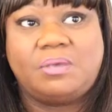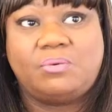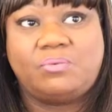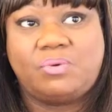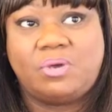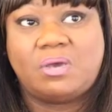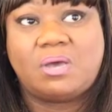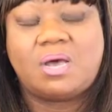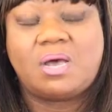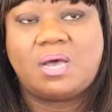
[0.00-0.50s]

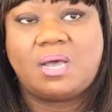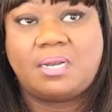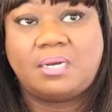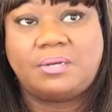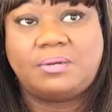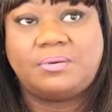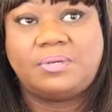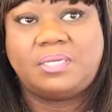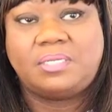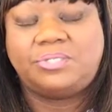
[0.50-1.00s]
we're
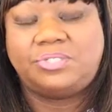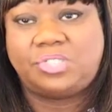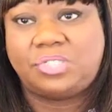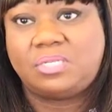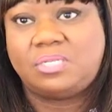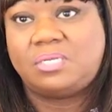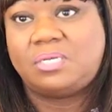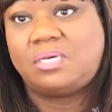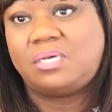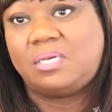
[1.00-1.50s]
honoring
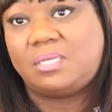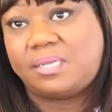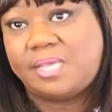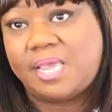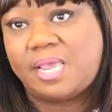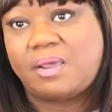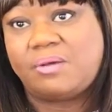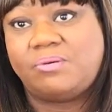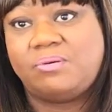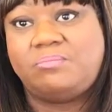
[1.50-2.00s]
Gina and
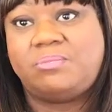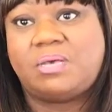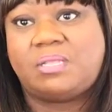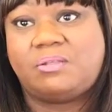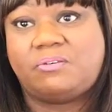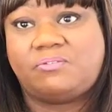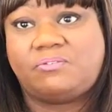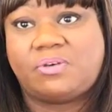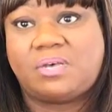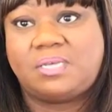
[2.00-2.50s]
Harry
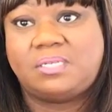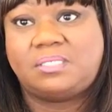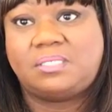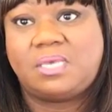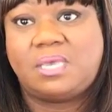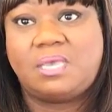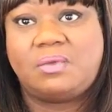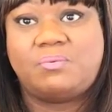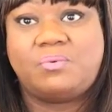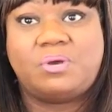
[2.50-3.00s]

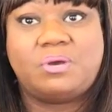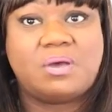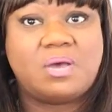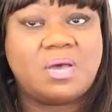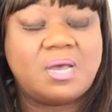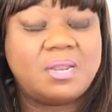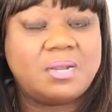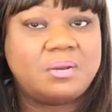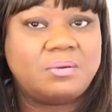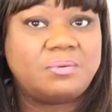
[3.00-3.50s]
Belafonte. We're
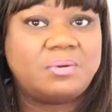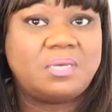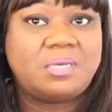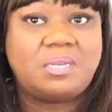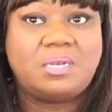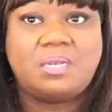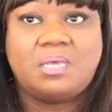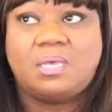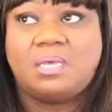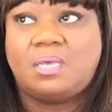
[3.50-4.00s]

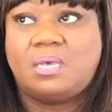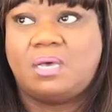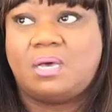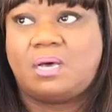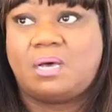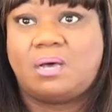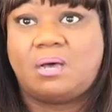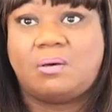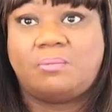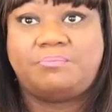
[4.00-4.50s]
honoring
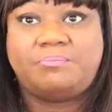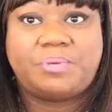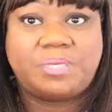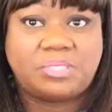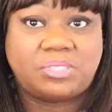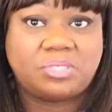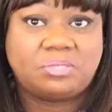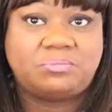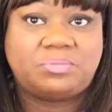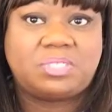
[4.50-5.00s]

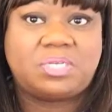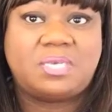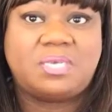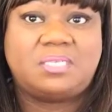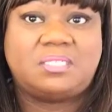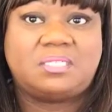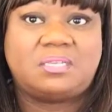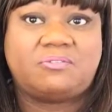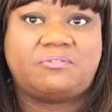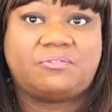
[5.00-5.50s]
Bishop
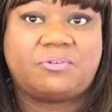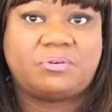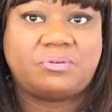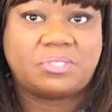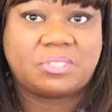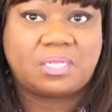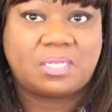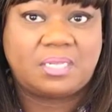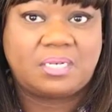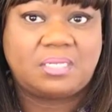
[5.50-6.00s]
Jakes and
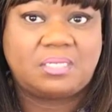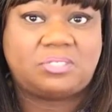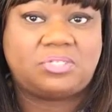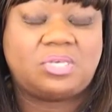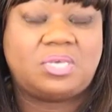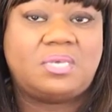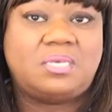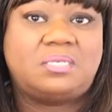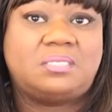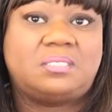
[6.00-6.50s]
First Lady
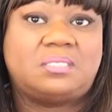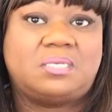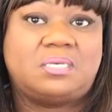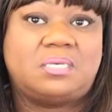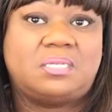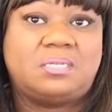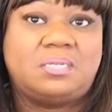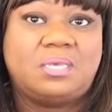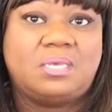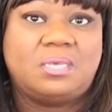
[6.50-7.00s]
Jakes,
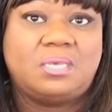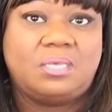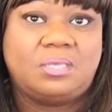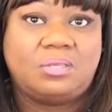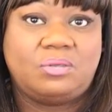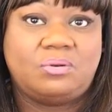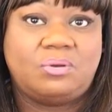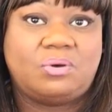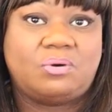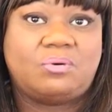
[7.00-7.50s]
and
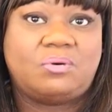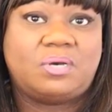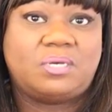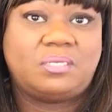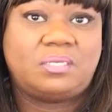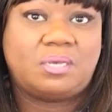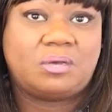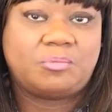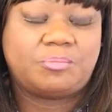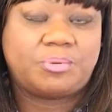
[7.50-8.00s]

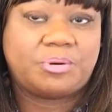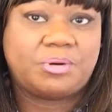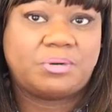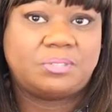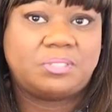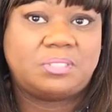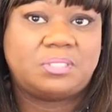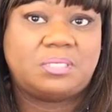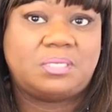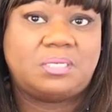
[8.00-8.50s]
a young
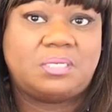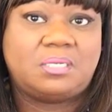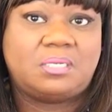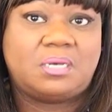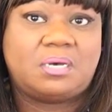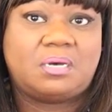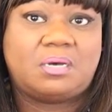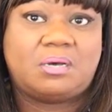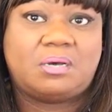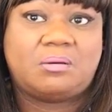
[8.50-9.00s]
person,
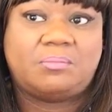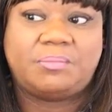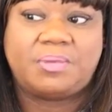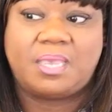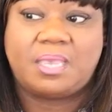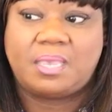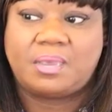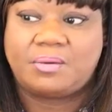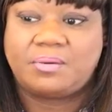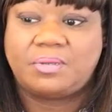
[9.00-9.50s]

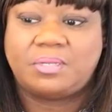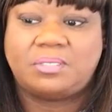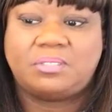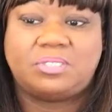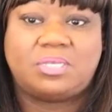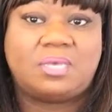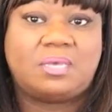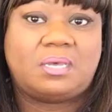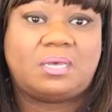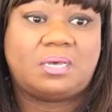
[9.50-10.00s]
Aaron
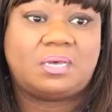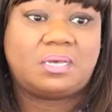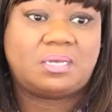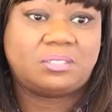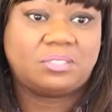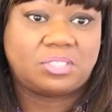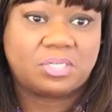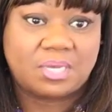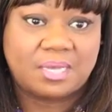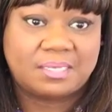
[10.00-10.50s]

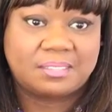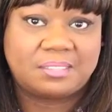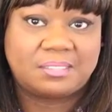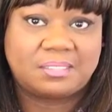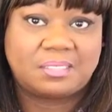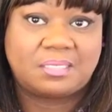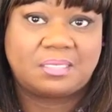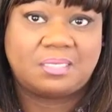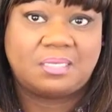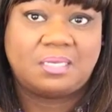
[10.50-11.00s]

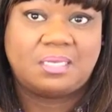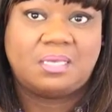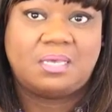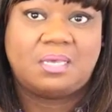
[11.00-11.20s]
Johnson,